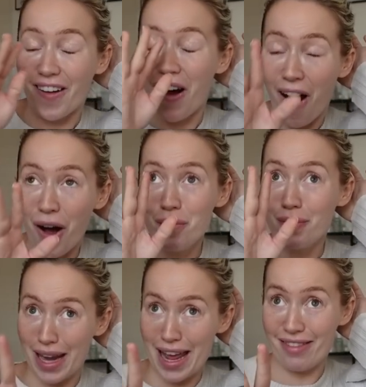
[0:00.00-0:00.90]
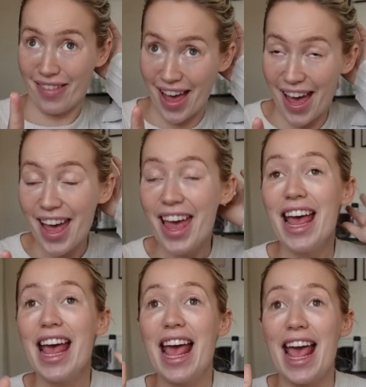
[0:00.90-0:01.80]
can't believe it,
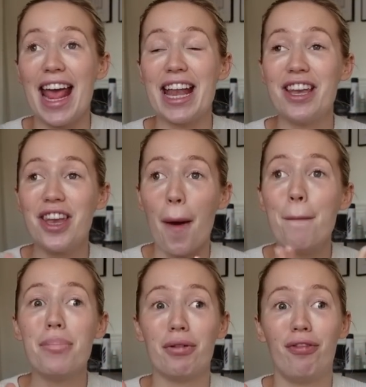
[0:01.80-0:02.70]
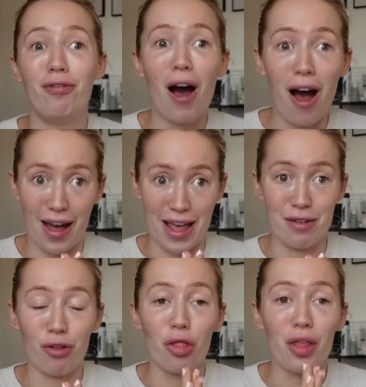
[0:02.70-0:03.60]
in number
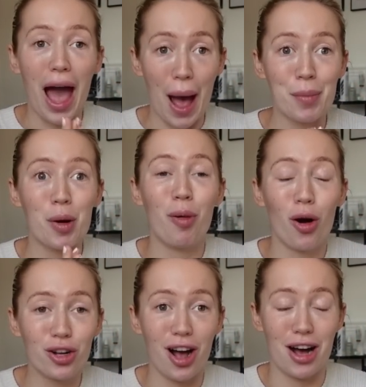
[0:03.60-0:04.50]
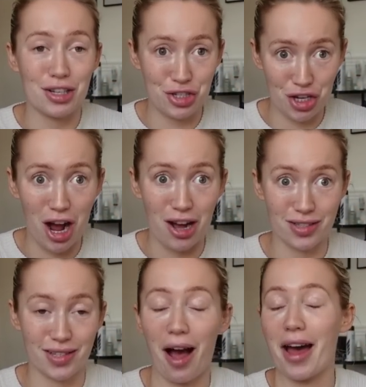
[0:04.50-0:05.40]
five on the Apple Podcast
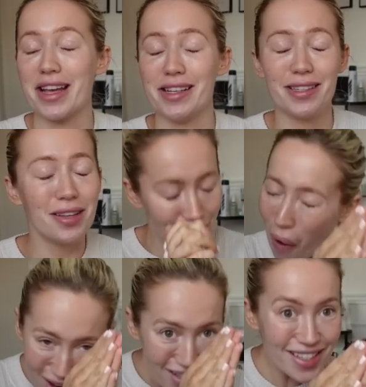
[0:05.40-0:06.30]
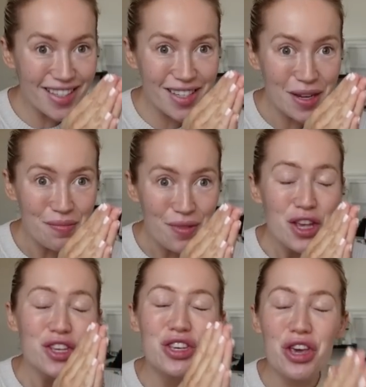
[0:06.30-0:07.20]
charts, guys. What?
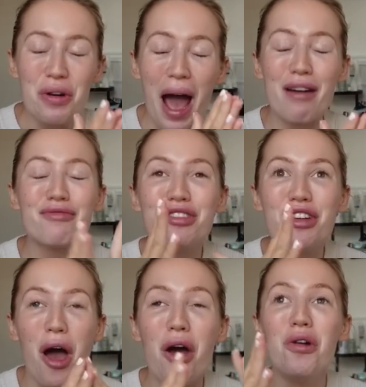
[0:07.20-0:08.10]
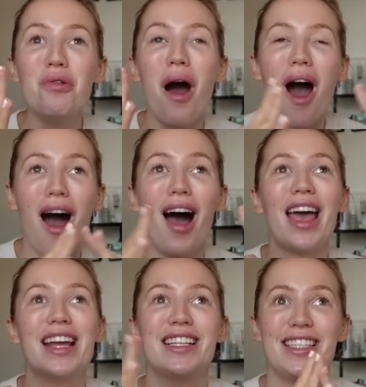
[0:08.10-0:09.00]
You have no
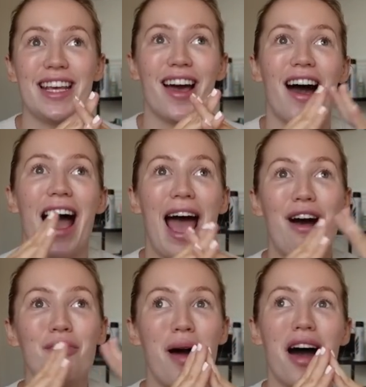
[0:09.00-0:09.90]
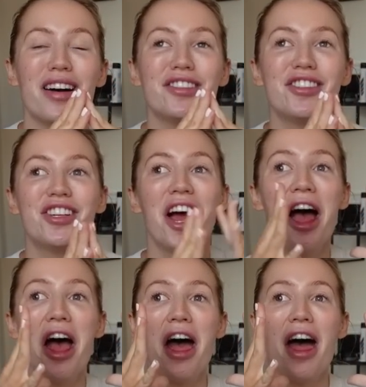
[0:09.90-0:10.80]
idea how much
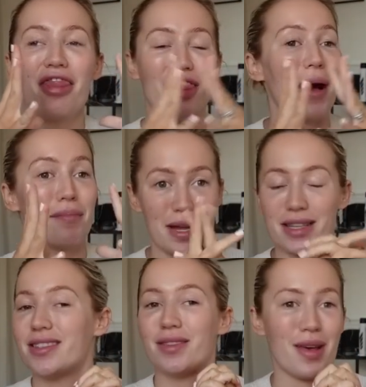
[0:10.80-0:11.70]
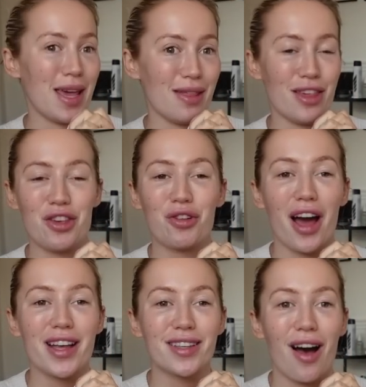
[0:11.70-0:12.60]
that means to me, that you guys